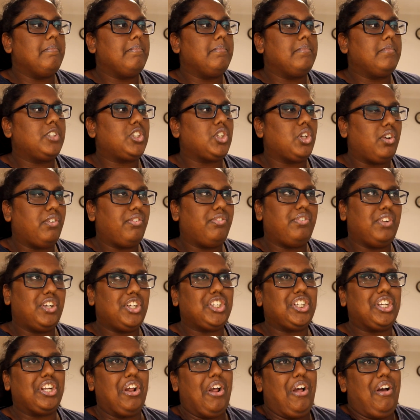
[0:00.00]
sort of
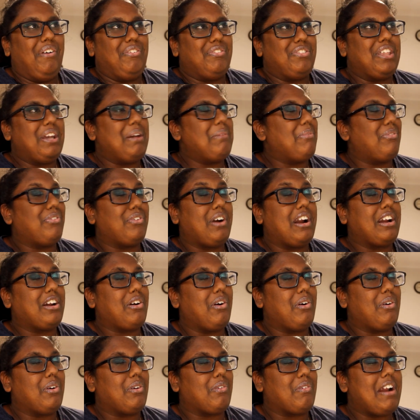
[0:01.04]
finishing off there before I
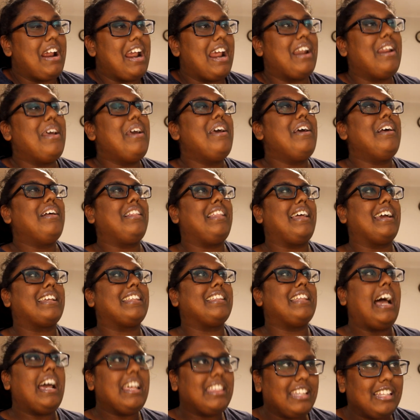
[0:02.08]
go on a rant. Like,
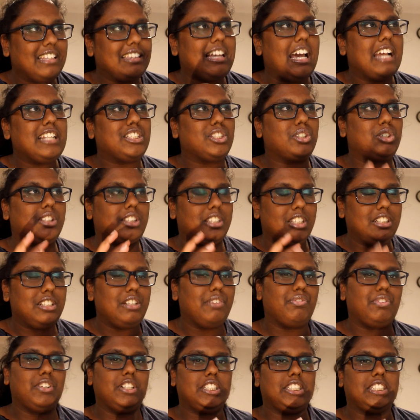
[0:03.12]
I think that's the
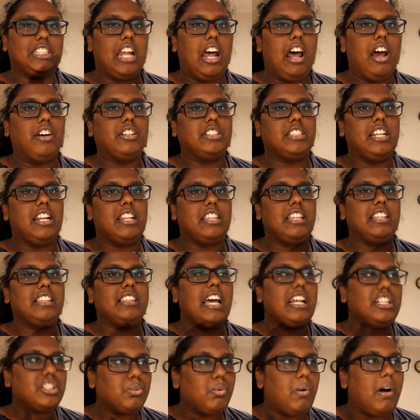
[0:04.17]
different styles. And I think
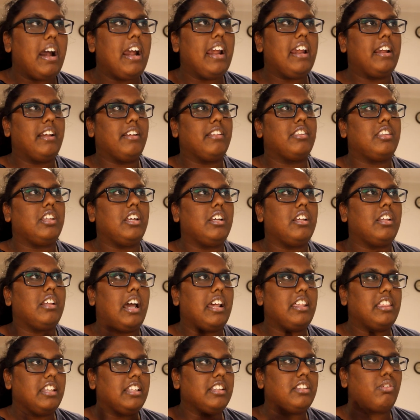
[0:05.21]
that's why
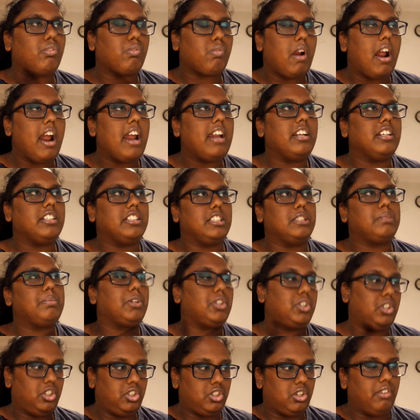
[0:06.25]
I think the writers,
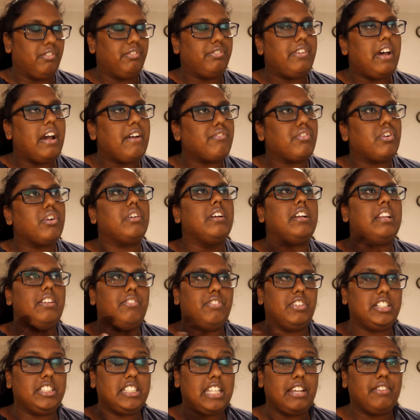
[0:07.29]
especially Jon Favreau and
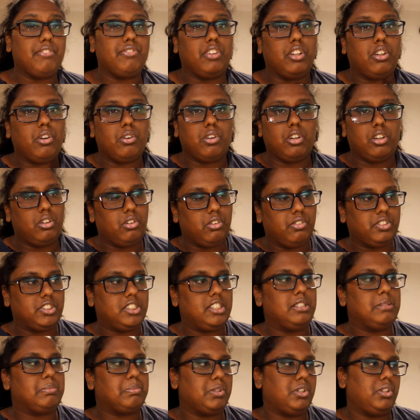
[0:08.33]
even Dave Filoni, who
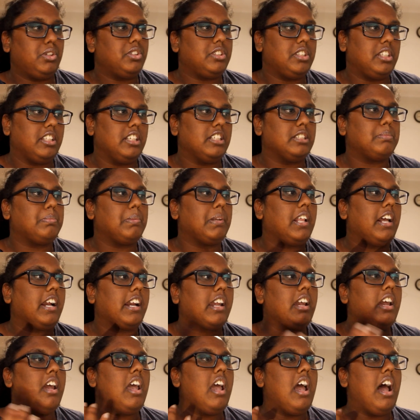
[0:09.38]
obviously is producing this. But, like,
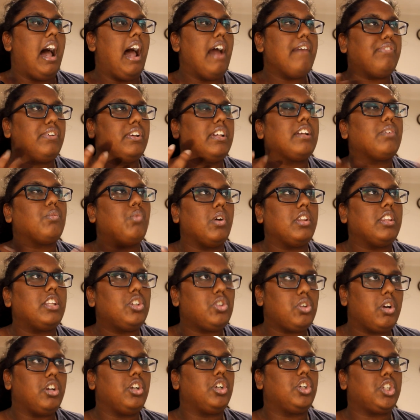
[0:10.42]
I feel like what they're
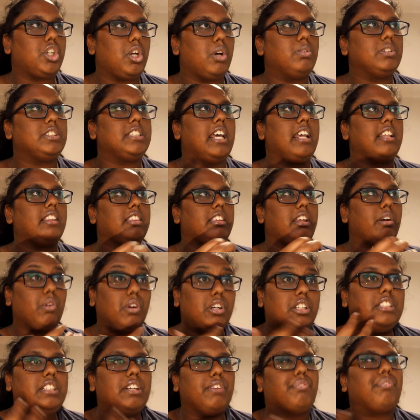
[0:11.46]
trying to show is that there are
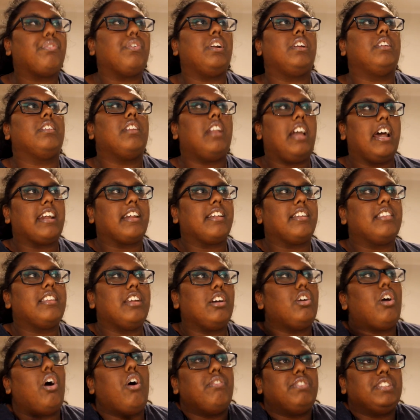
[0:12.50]
different, like,
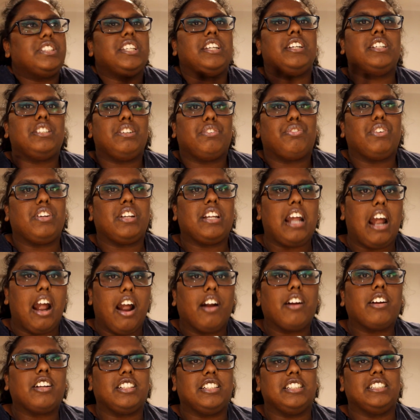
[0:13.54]
there obviously are different
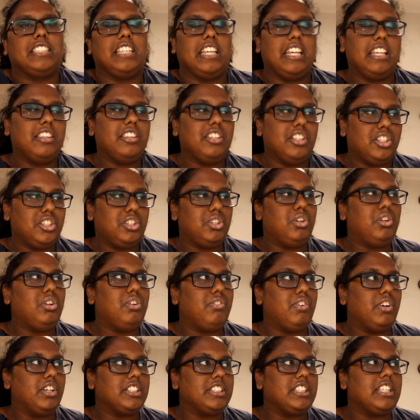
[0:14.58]
characters in this
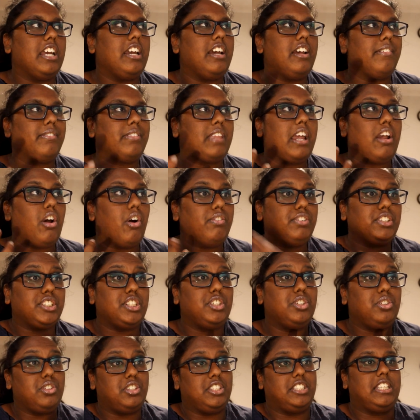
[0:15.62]
universe. They obviously
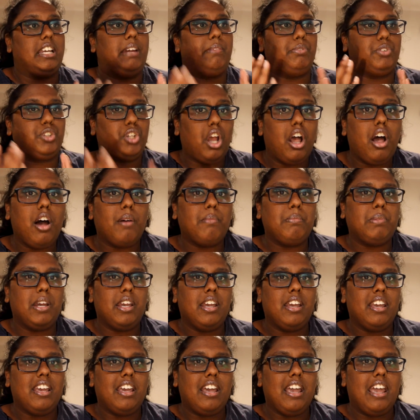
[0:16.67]
do the same job.
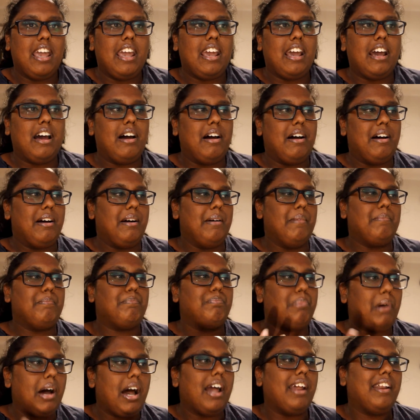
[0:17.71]

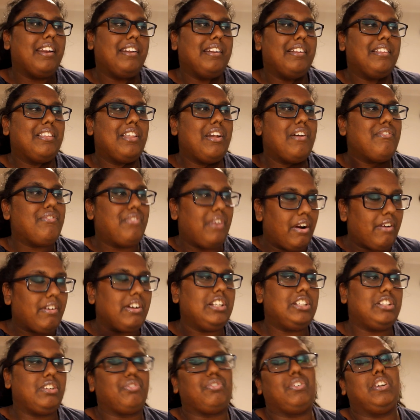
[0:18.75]
But they're very
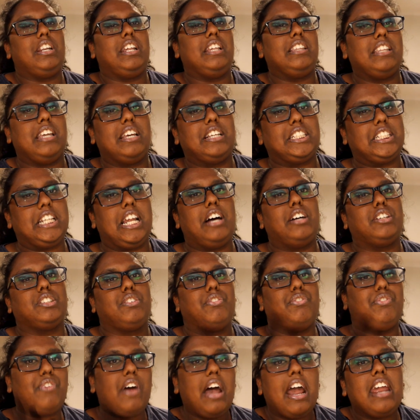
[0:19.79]
different in their styles
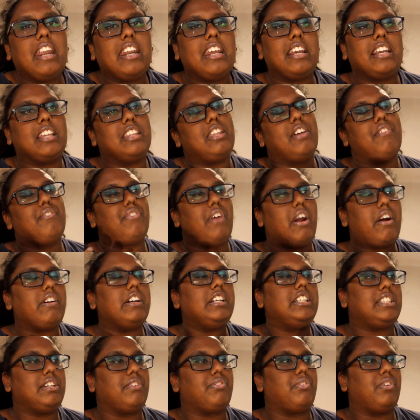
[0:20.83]
of fighting, and they're very
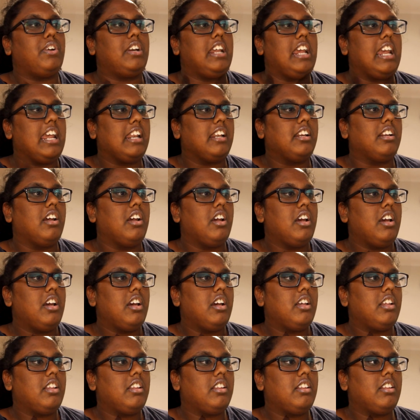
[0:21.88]
different in,
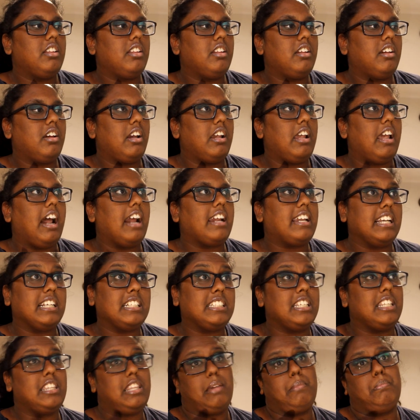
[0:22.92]
I guess, in their